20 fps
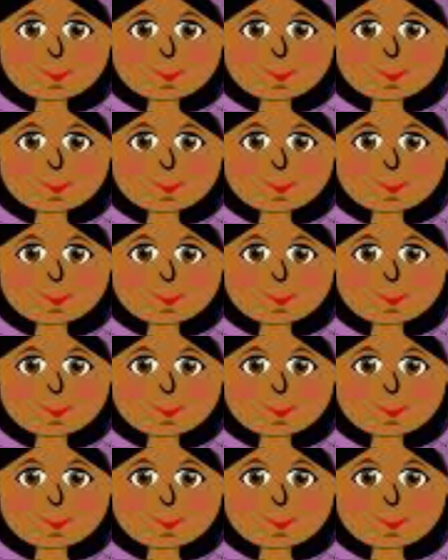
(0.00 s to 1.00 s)

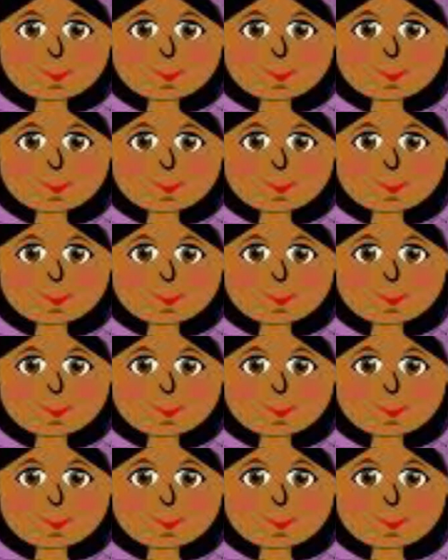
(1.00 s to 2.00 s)

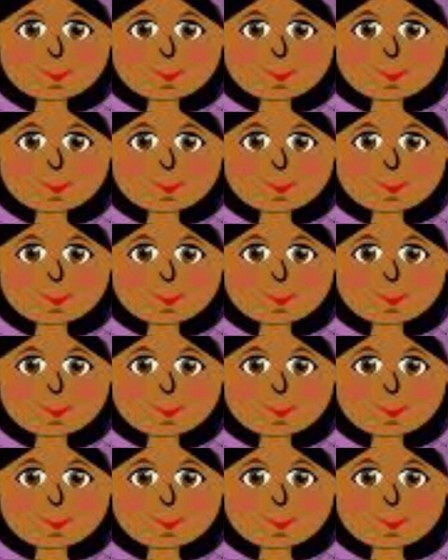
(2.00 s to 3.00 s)

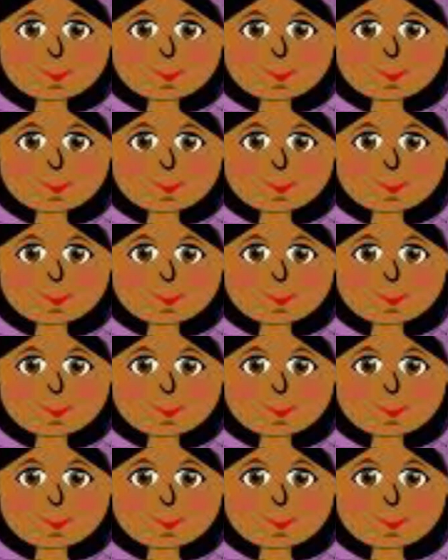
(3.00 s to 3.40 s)
The face doesn't move, so there is nothing to read.